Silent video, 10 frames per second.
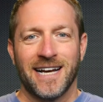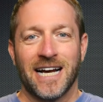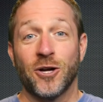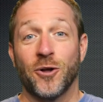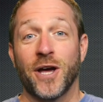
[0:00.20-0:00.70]

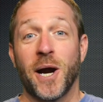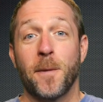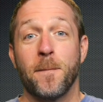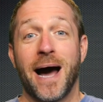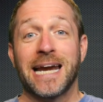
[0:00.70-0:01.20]
Hello there,
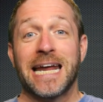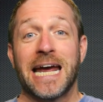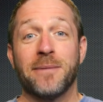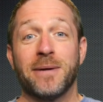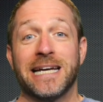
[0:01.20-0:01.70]
my
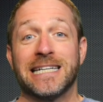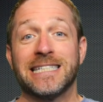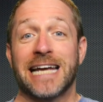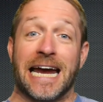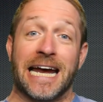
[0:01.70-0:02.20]
name
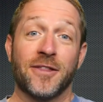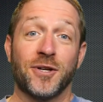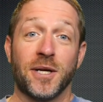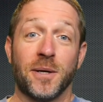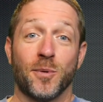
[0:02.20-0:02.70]
is
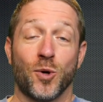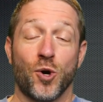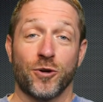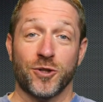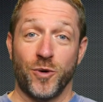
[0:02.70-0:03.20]
Anthony
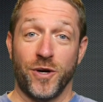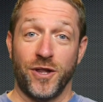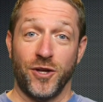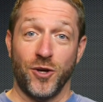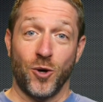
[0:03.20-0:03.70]
Barocas with
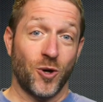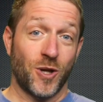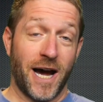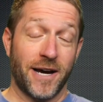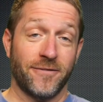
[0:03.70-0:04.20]

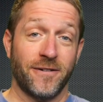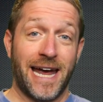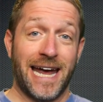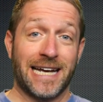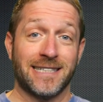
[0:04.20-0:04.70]
YoloLiv,
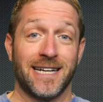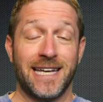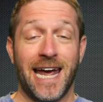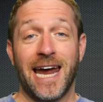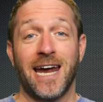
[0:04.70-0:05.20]
and
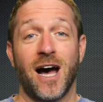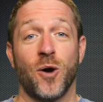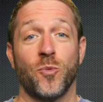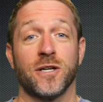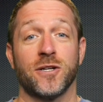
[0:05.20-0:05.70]
today I
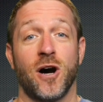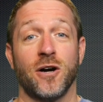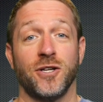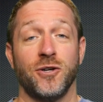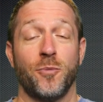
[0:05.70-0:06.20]
want to talk
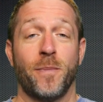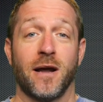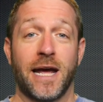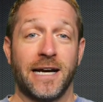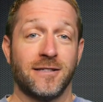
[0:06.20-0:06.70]
to you
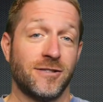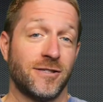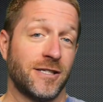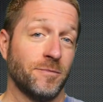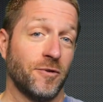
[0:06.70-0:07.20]
about a
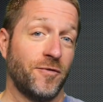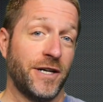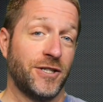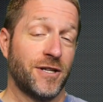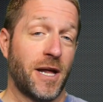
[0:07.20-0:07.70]
simple
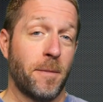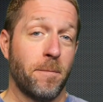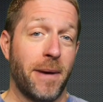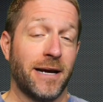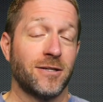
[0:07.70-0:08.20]
feature that
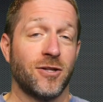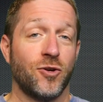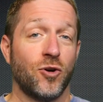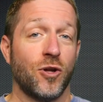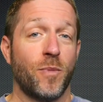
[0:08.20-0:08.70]
makes the
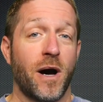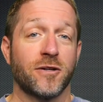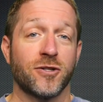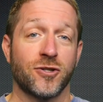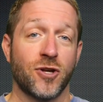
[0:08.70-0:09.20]
YoloBox
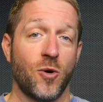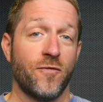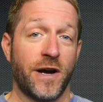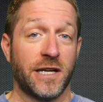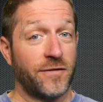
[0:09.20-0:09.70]
so
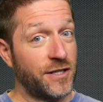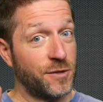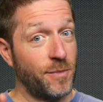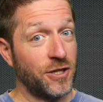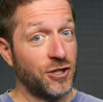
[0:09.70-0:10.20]
effective,
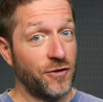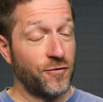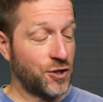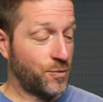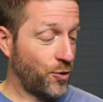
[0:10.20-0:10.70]
especially for
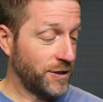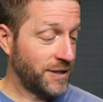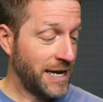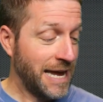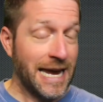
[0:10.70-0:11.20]
sports.
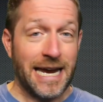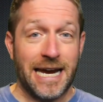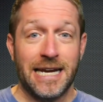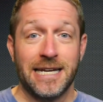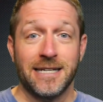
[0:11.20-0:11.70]

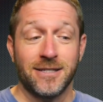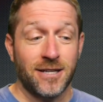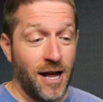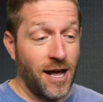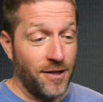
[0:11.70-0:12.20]
It is
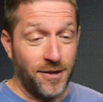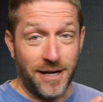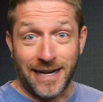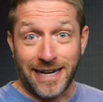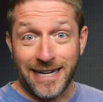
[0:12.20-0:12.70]

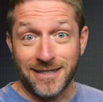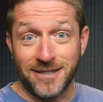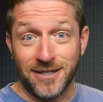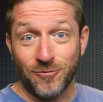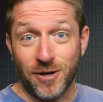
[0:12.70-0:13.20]
the
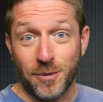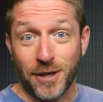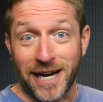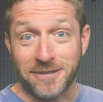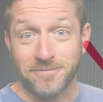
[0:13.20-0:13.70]
instant
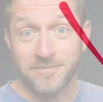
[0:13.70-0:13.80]
replay.